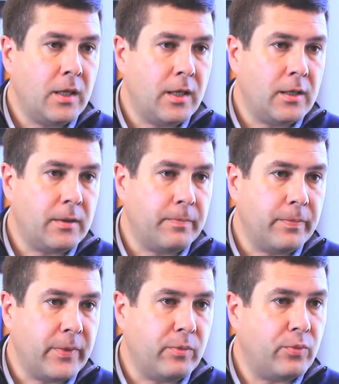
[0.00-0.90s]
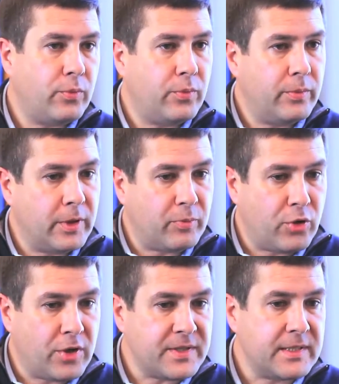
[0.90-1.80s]
The
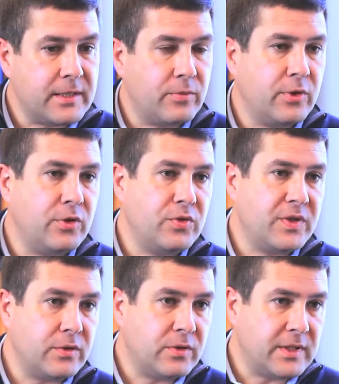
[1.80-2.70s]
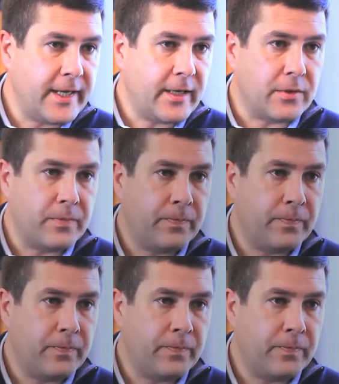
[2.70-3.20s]
process that we're using today